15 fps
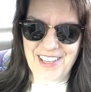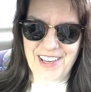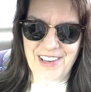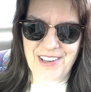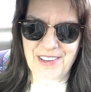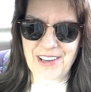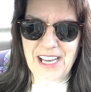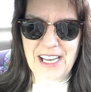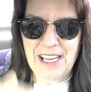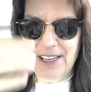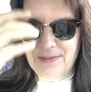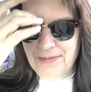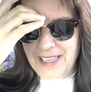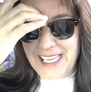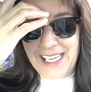so
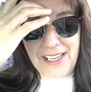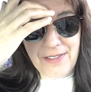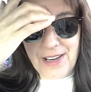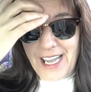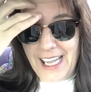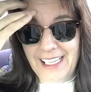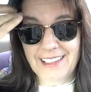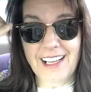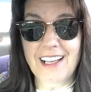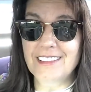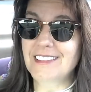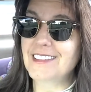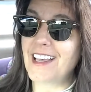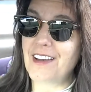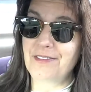um, anyway,
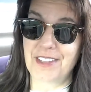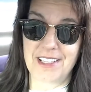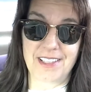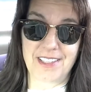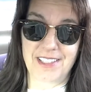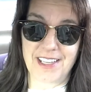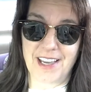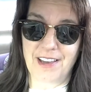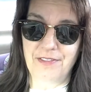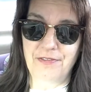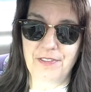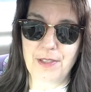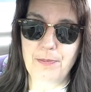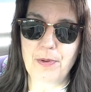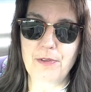love this stuff.
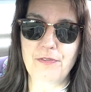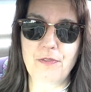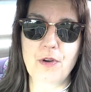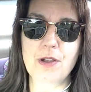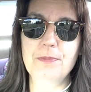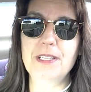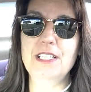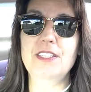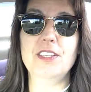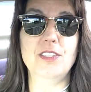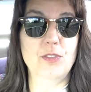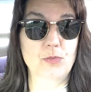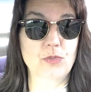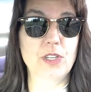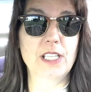The performance
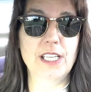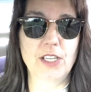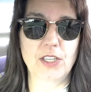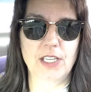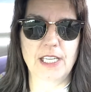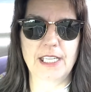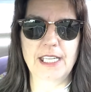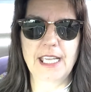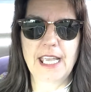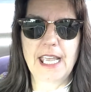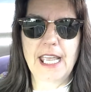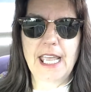is really good.